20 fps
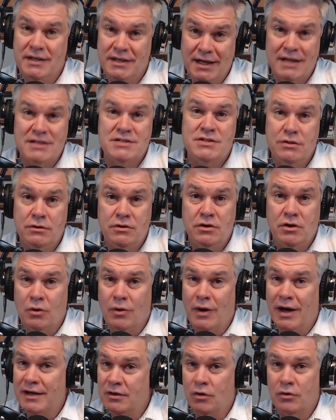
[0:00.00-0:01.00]
Yes, you
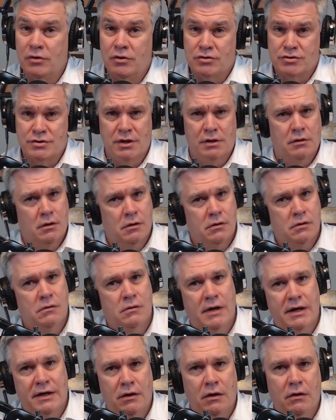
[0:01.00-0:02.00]
do. I know you're saying, no,
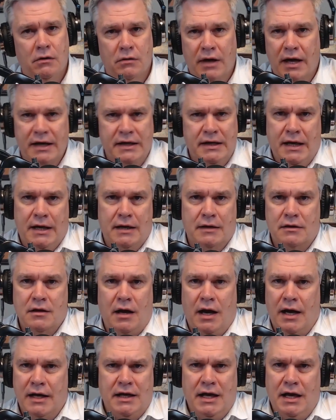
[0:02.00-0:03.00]
I don't. I can't
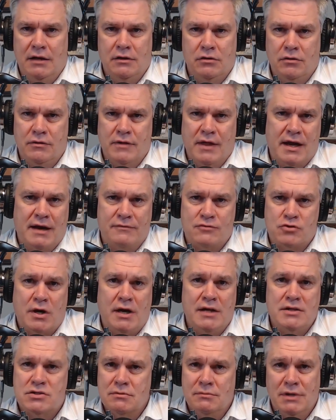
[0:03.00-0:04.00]
do that. I've
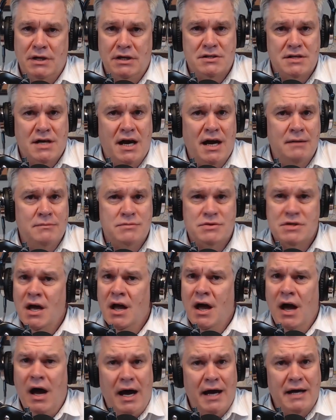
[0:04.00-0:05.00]
tried so many times.
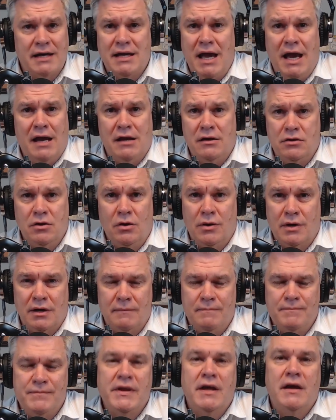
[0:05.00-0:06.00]
I can't do it.
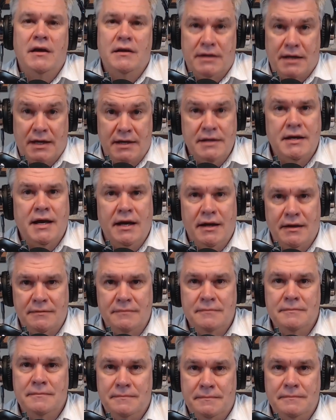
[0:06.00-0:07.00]
Yeah, you can.
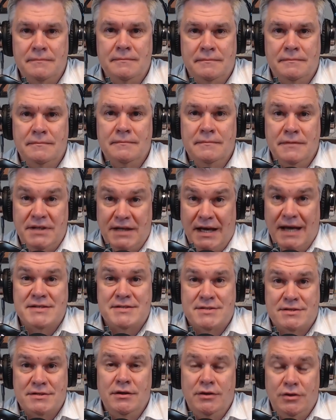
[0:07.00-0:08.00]

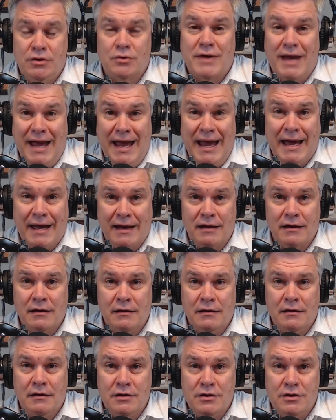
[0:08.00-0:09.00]
Yes, you can
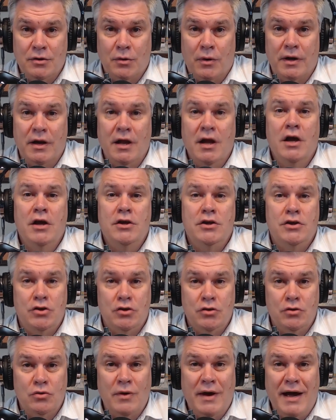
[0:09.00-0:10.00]
do it.
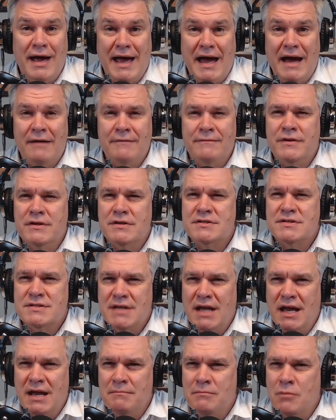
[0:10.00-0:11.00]
You have the
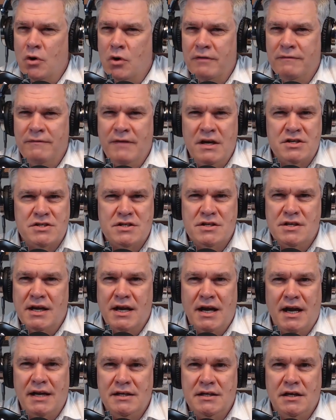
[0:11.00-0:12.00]
same motivation that
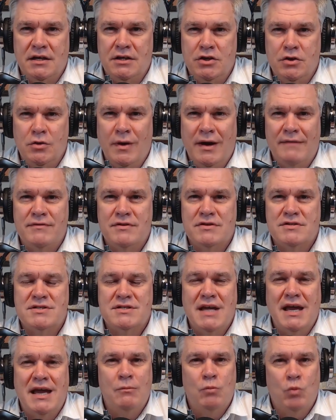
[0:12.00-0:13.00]
I did. You have the
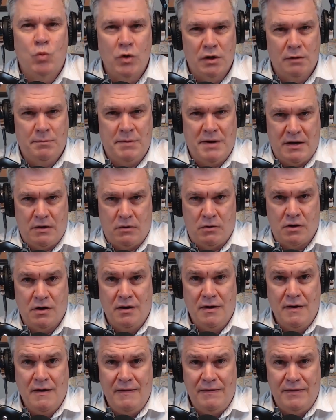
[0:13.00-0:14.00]
same willpower
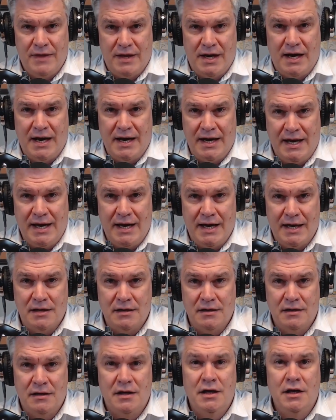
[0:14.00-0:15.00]
that I
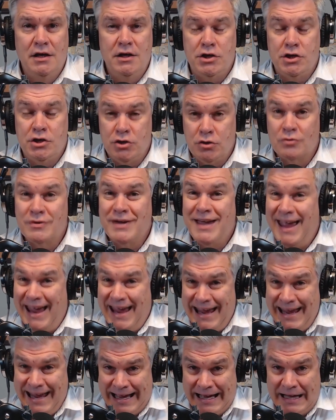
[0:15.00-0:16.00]
had. You
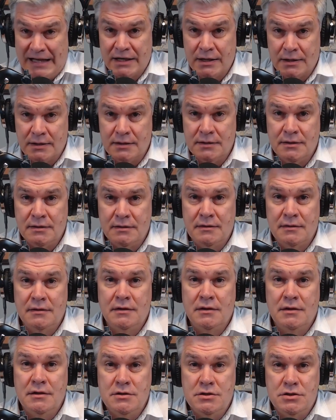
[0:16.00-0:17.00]
can
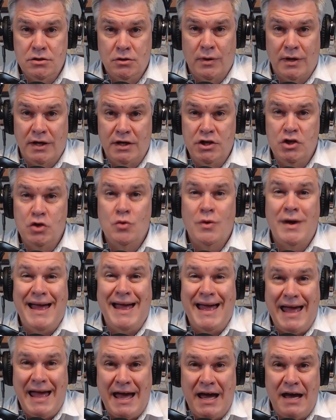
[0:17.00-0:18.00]
do it. You
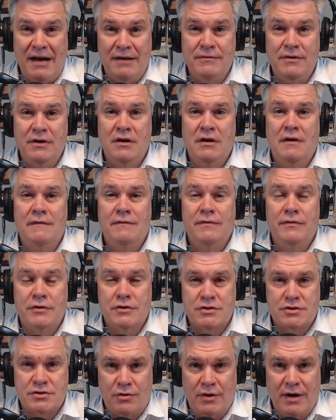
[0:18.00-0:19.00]
have the
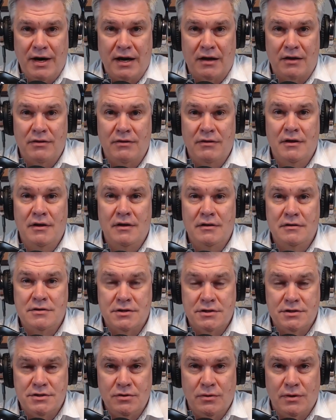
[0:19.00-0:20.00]
strength to
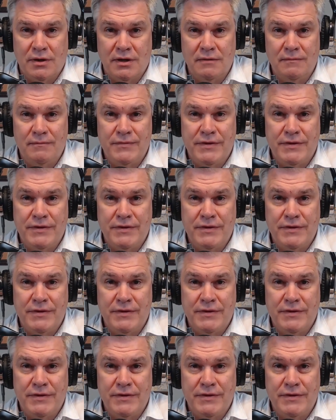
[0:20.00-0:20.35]
do it.